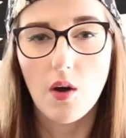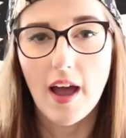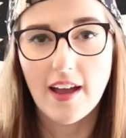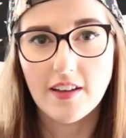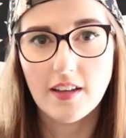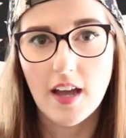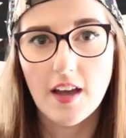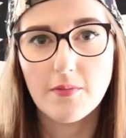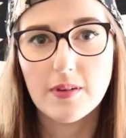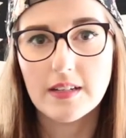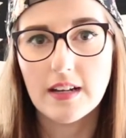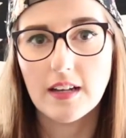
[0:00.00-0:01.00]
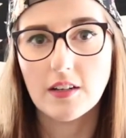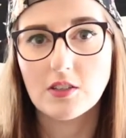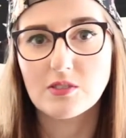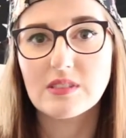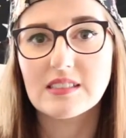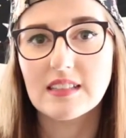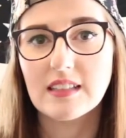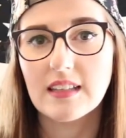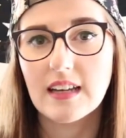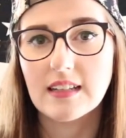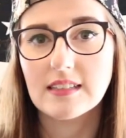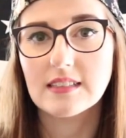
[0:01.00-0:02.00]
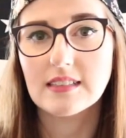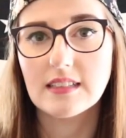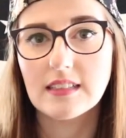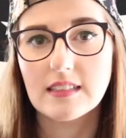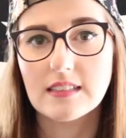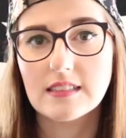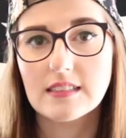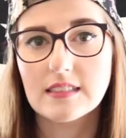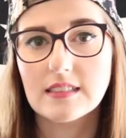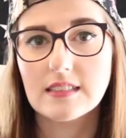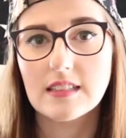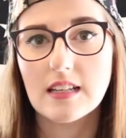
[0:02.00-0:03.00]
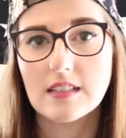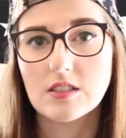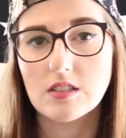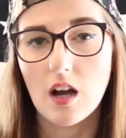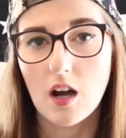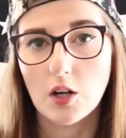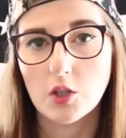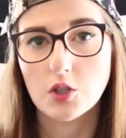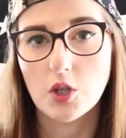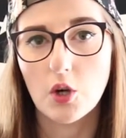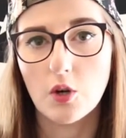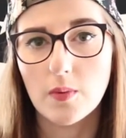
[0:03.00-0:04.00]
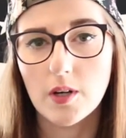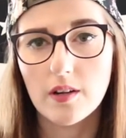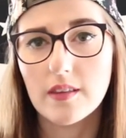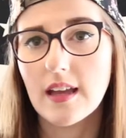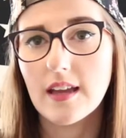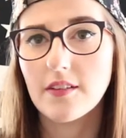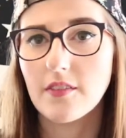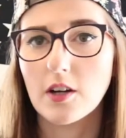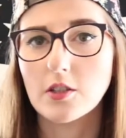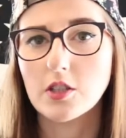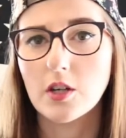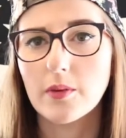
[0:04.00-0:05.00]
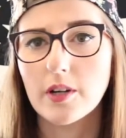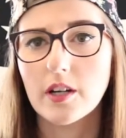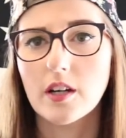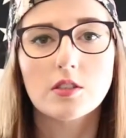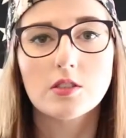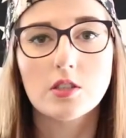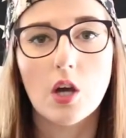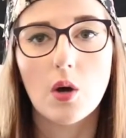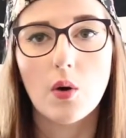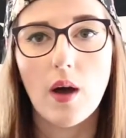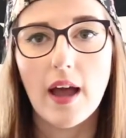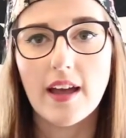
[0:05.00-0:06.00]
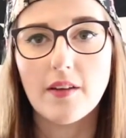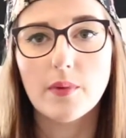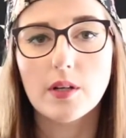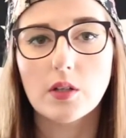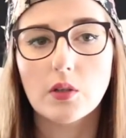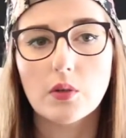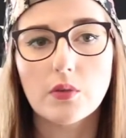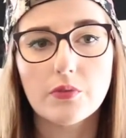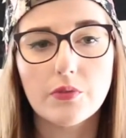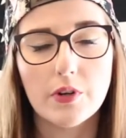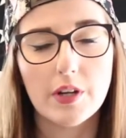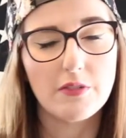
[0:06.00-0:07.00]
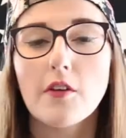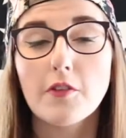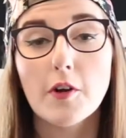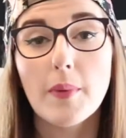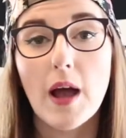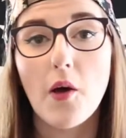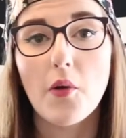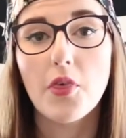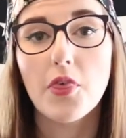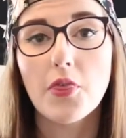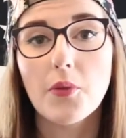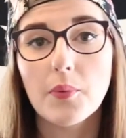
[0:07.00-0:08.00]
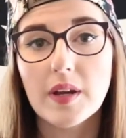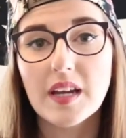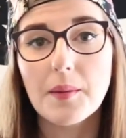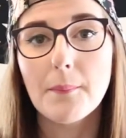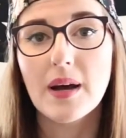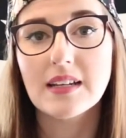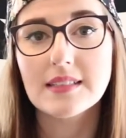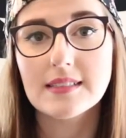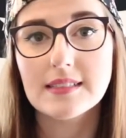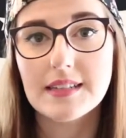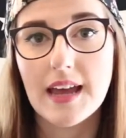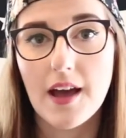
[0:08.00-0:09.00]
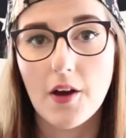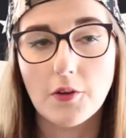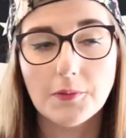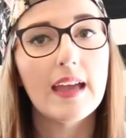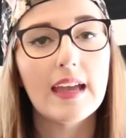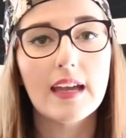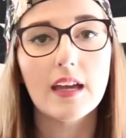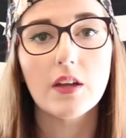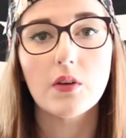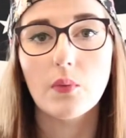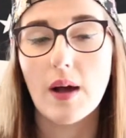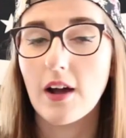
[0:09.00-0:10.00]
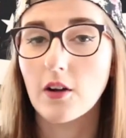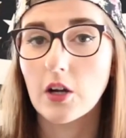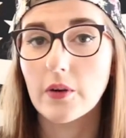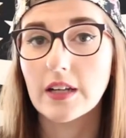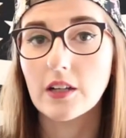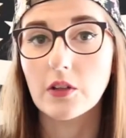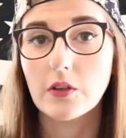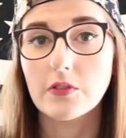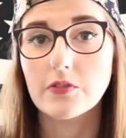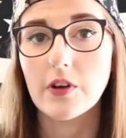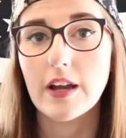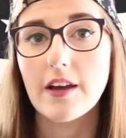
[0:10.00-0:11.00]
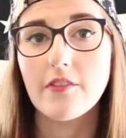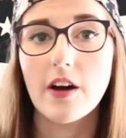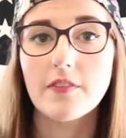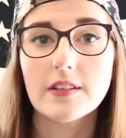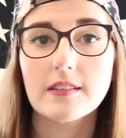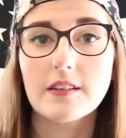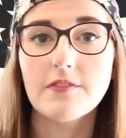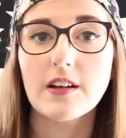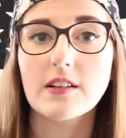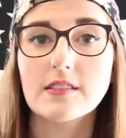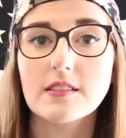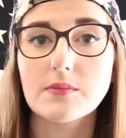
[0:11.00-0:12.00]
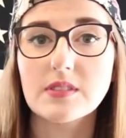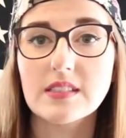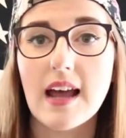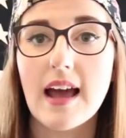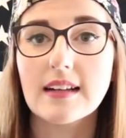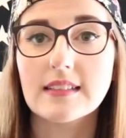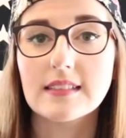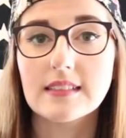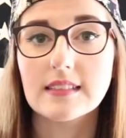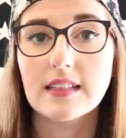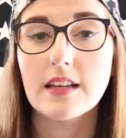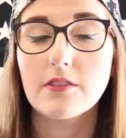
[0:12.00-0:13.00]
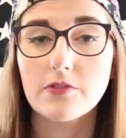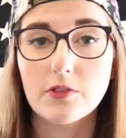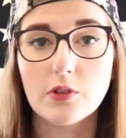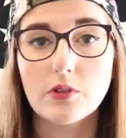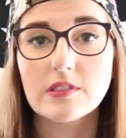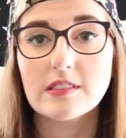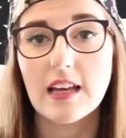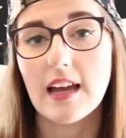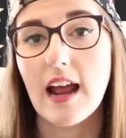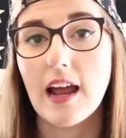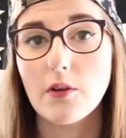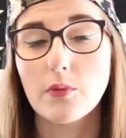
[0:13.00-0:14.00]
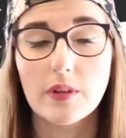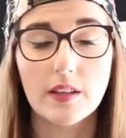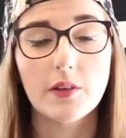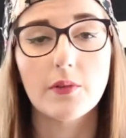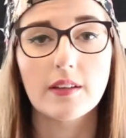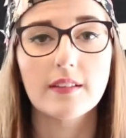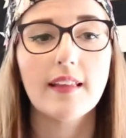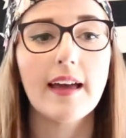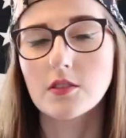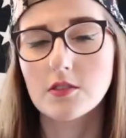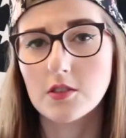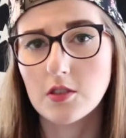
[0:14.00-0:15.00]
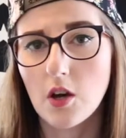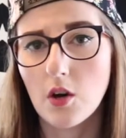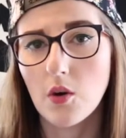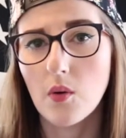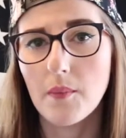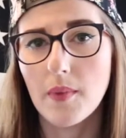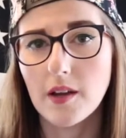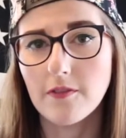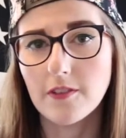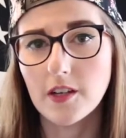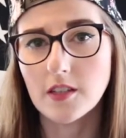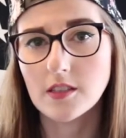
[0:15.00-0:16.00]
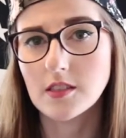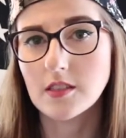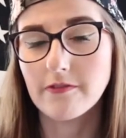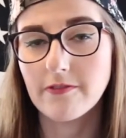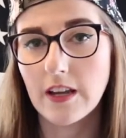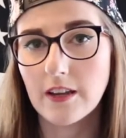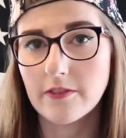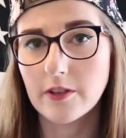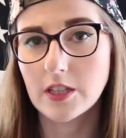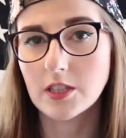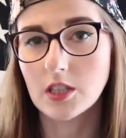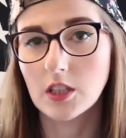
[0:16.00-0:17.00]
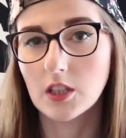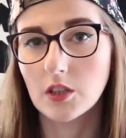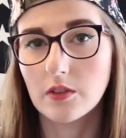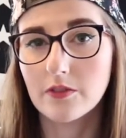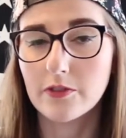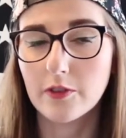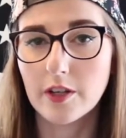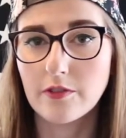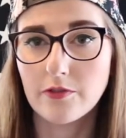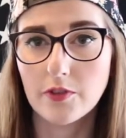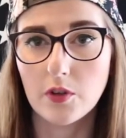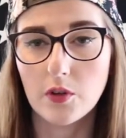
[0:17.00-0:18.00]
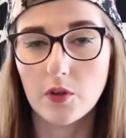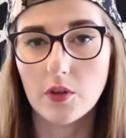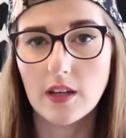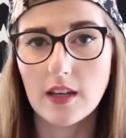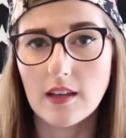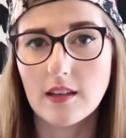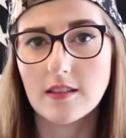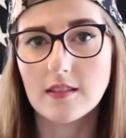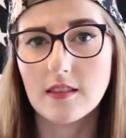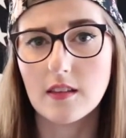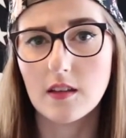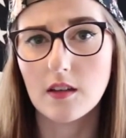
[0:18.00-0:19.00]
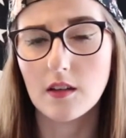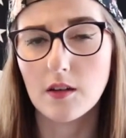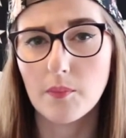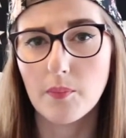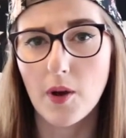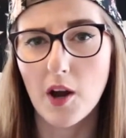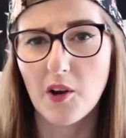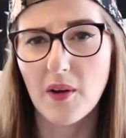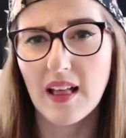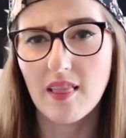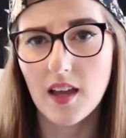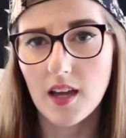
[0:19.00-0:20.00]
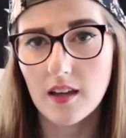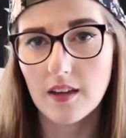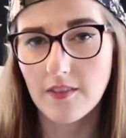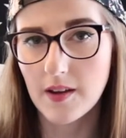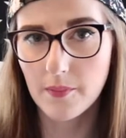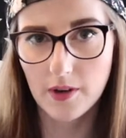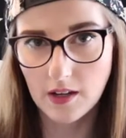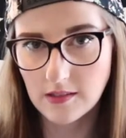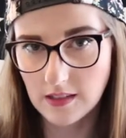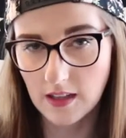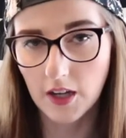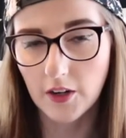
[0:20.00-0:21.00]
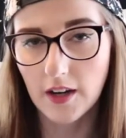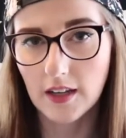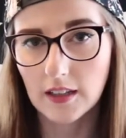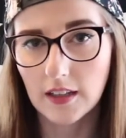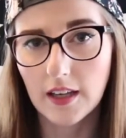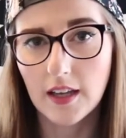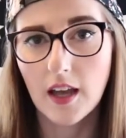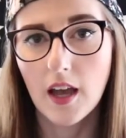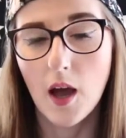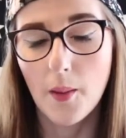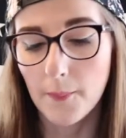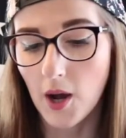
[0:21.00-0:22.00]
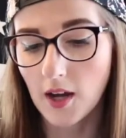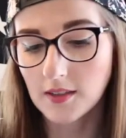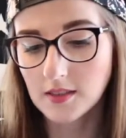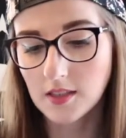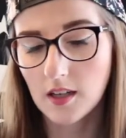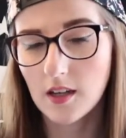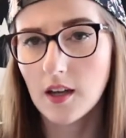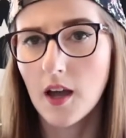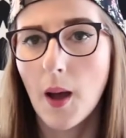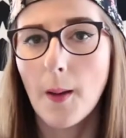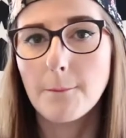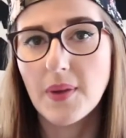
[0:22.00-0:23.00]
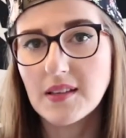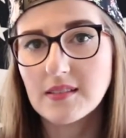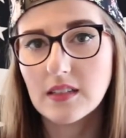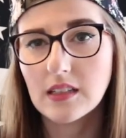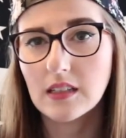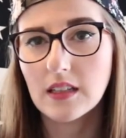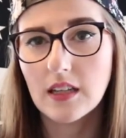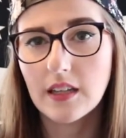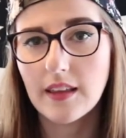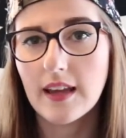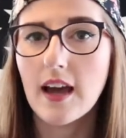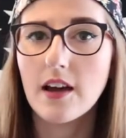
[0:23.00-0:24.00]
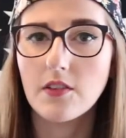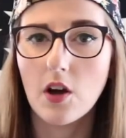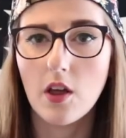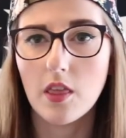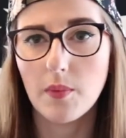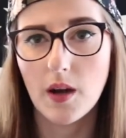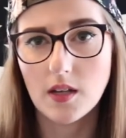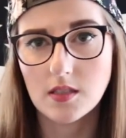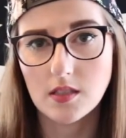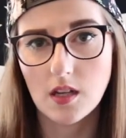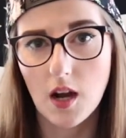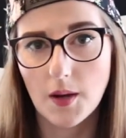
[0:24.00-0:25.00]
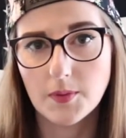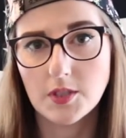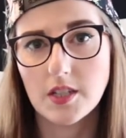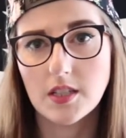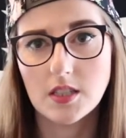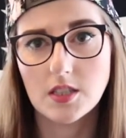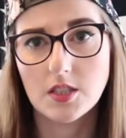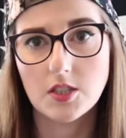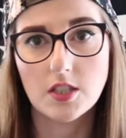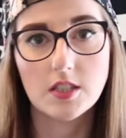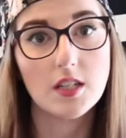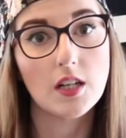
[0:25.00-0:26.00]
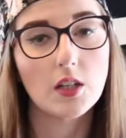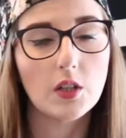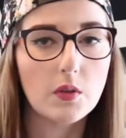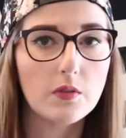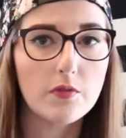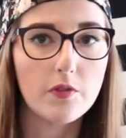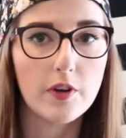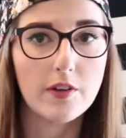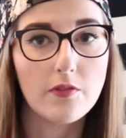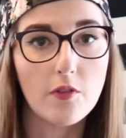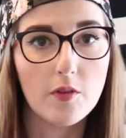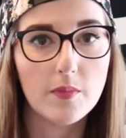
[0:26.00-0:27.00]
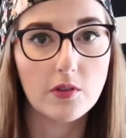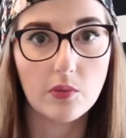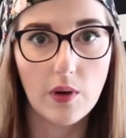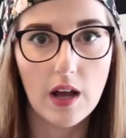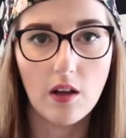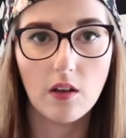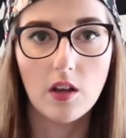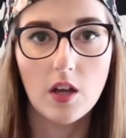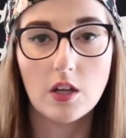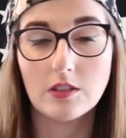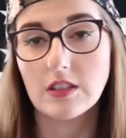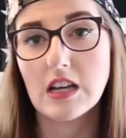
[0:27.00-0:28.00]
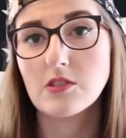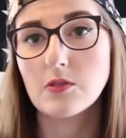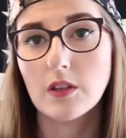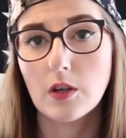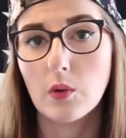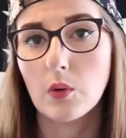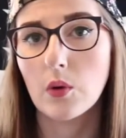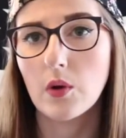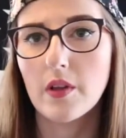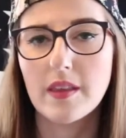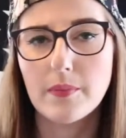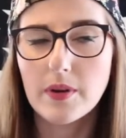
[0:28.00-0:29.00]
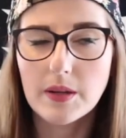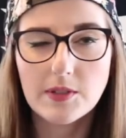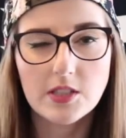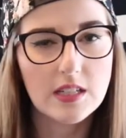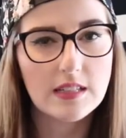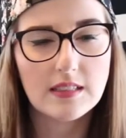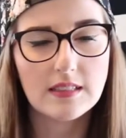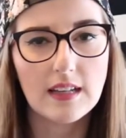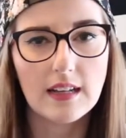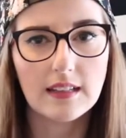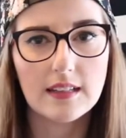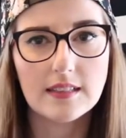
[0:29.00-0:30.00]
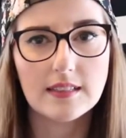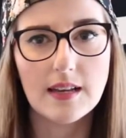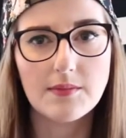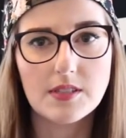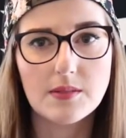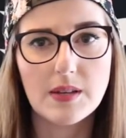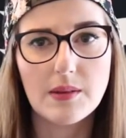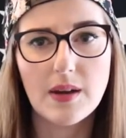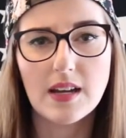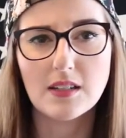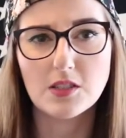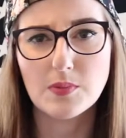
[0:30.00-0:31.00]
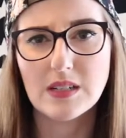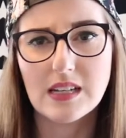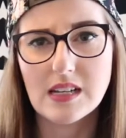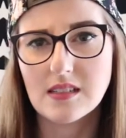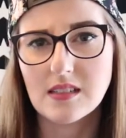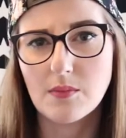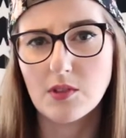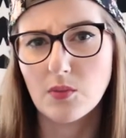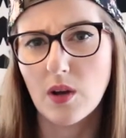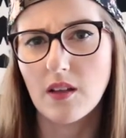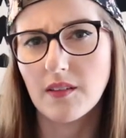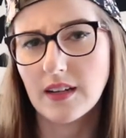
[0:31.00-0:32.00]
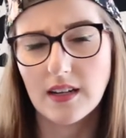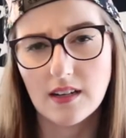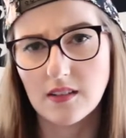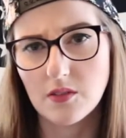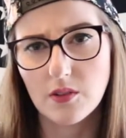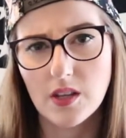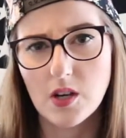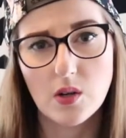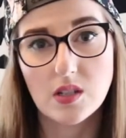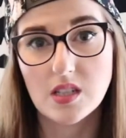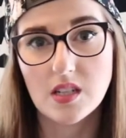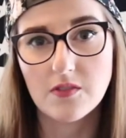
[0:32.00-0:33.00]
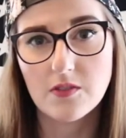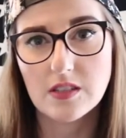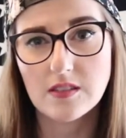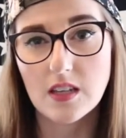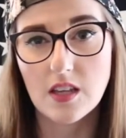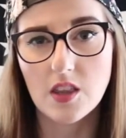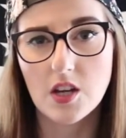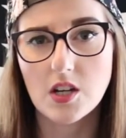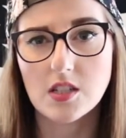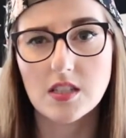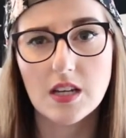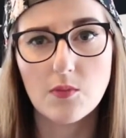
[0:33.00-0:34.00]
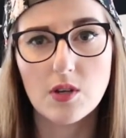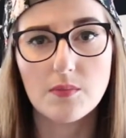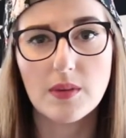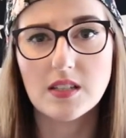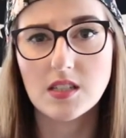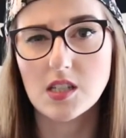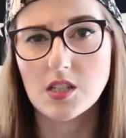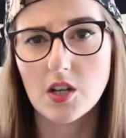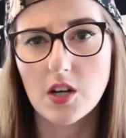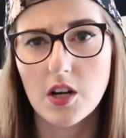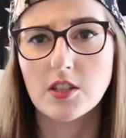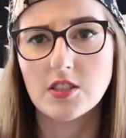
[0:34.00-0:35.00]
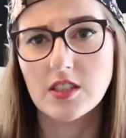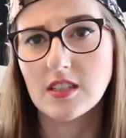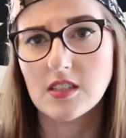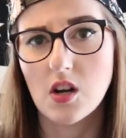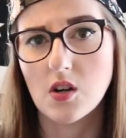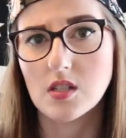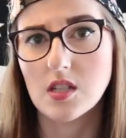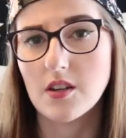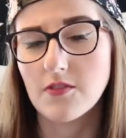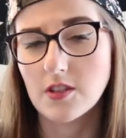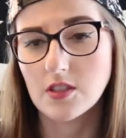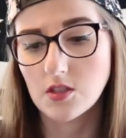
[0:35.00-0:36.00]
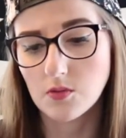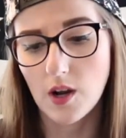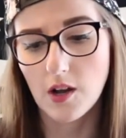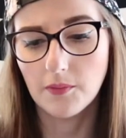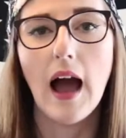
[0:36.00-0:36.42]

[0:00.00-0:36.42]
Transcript: I have been diagnosed with celiac disease since October, the end of October. So I have been gluten-free for about 3 months now. And while going gluten-free, I've obviously found some snacks and foods that I really, really like. So my first favorite gluten-free food is the Barilla, if I'm pronouncing that correctly, pasta. Basically, they have all the pasta options just in gluten-free form as well. So that's really cool, and they pretty much taste exactly the same to me. My husband eats them as well, and he doesn't really notice the difference either. Same with my sister, she doesn't notice the difference as well.